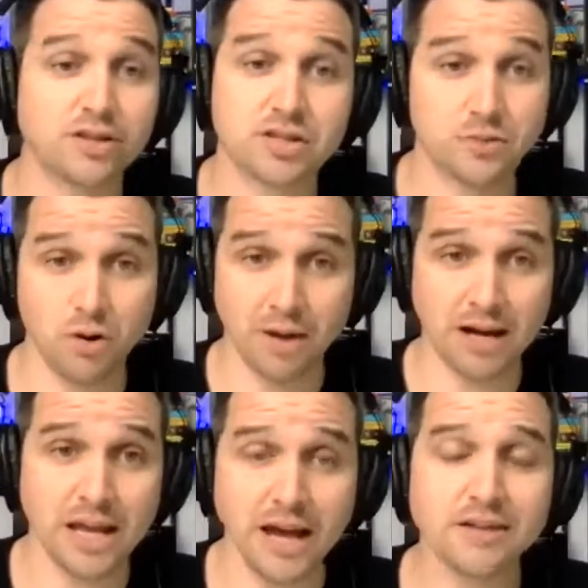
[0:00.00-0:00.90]
throw
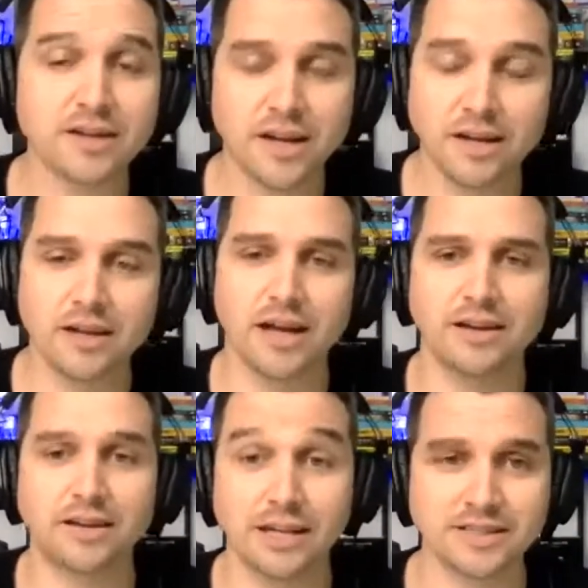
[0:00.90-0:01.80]
money at
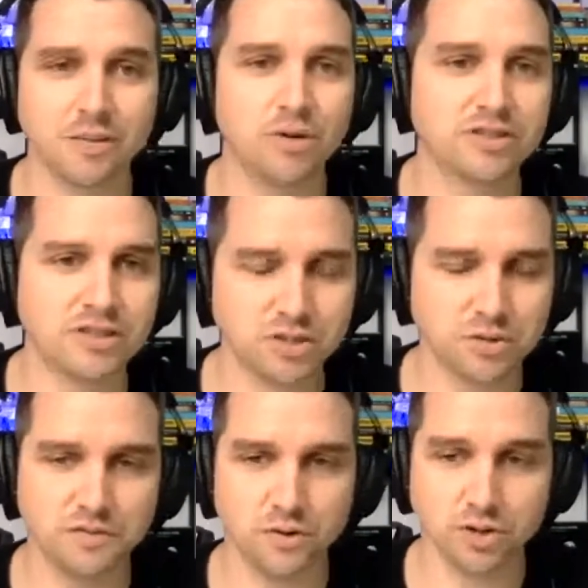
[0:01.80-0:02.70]
and get someone to
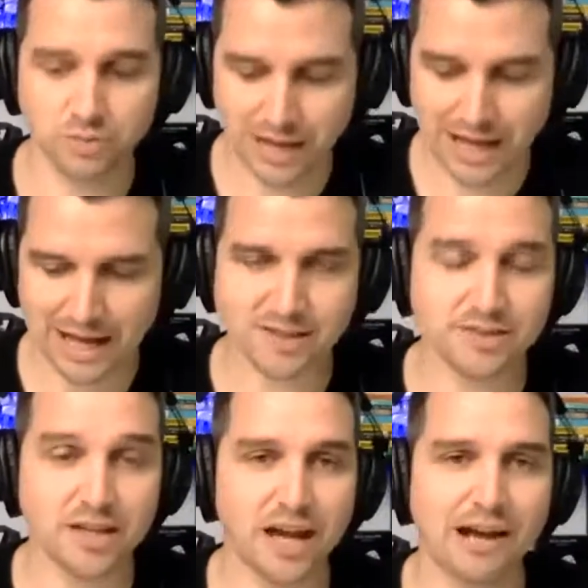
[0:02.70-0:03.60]
do for you. It has
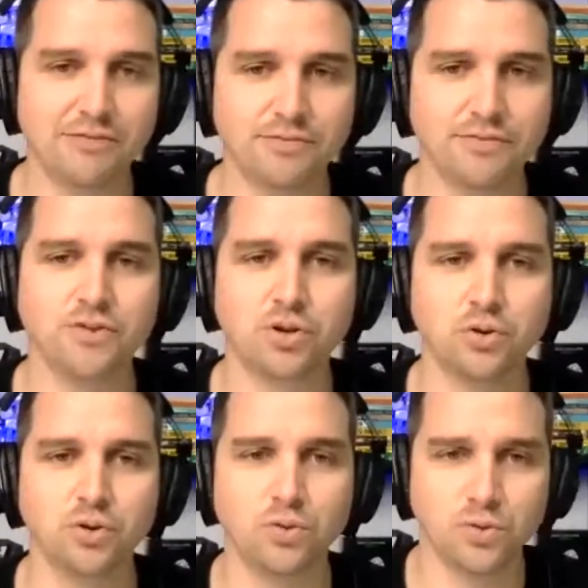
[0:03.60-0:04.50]
to have
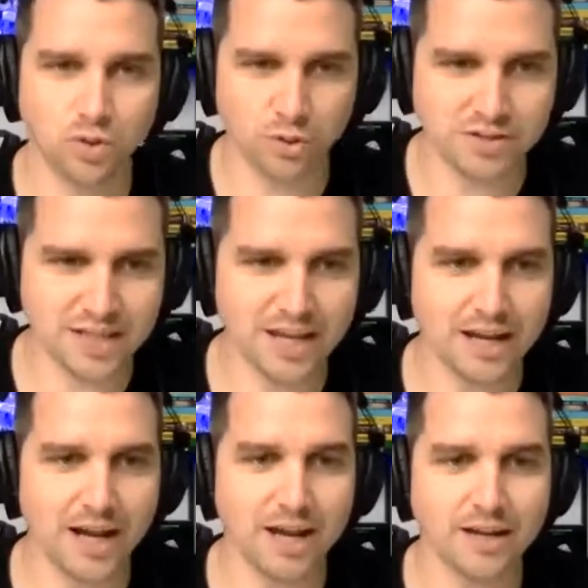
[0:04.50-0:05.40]
your
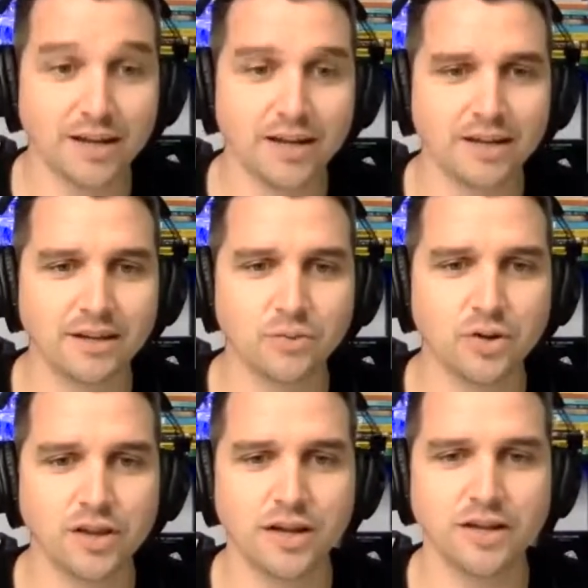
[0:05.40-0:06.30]
DNA
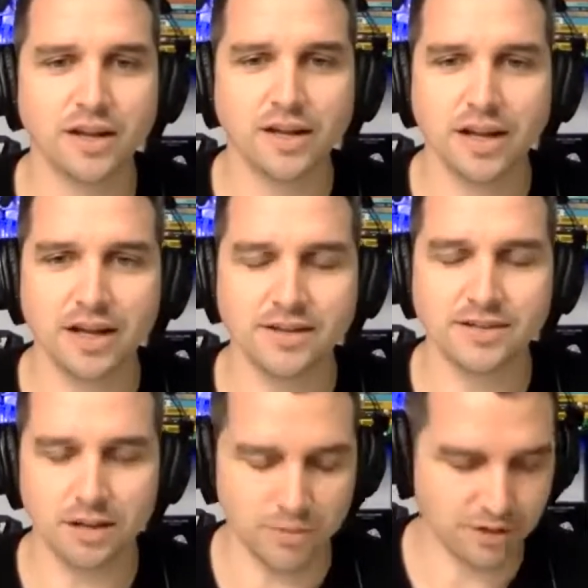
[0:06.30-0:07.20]
within it. And
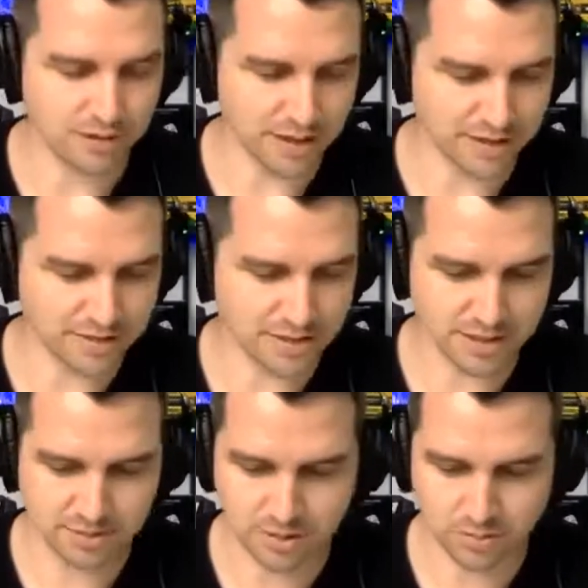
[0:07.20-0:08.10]
I think
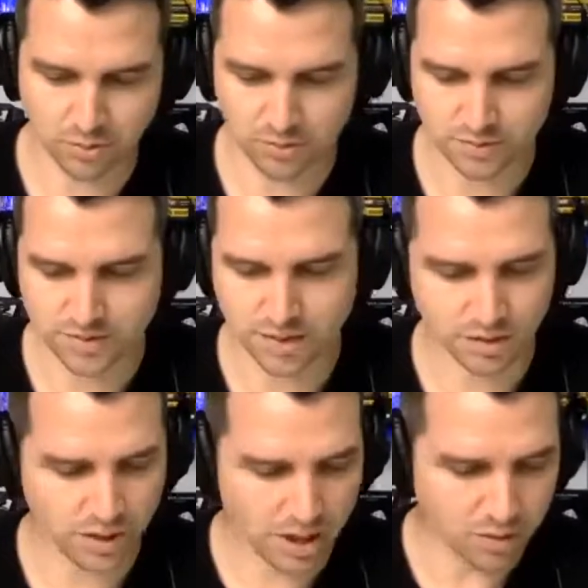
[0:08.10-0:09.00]
that's really important.
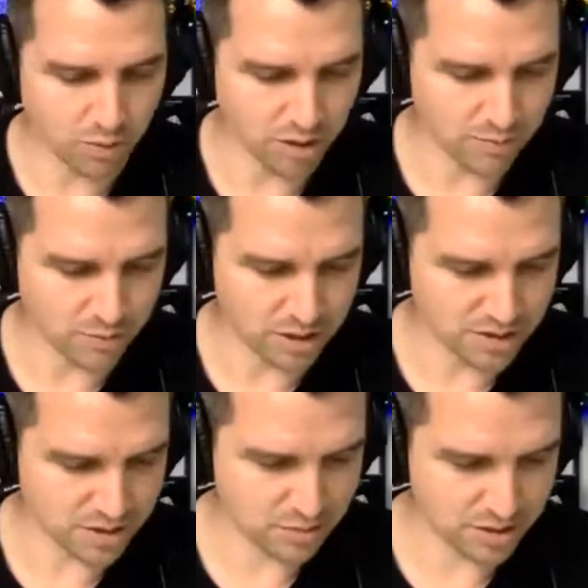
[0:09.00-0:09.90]
So what I'm going to
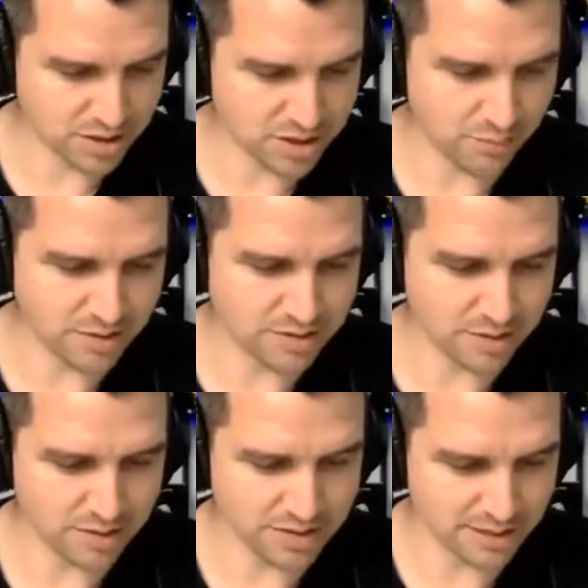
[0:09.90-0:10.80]
just quickly jump into
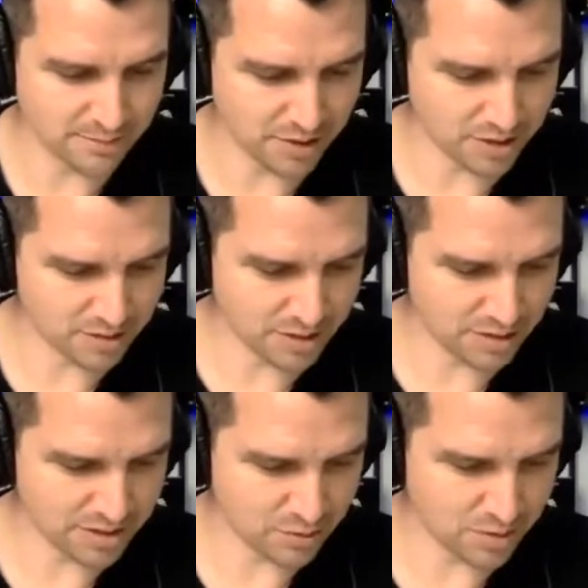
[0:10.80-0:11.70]
is I think
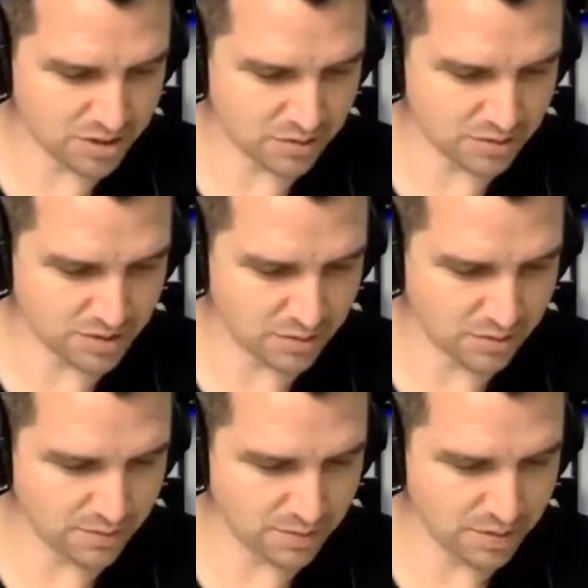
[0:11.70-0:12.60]
there's a question or two.